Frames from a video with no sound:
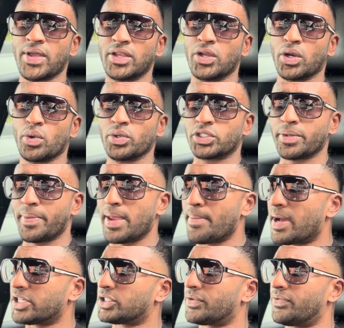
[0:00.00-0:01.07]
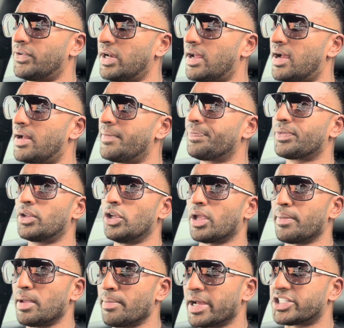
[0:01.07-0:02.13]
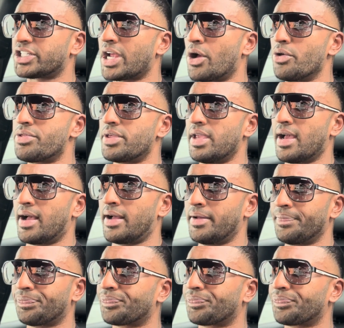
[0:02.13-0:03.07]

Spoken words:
You can also be much fitter. You can be much healthier.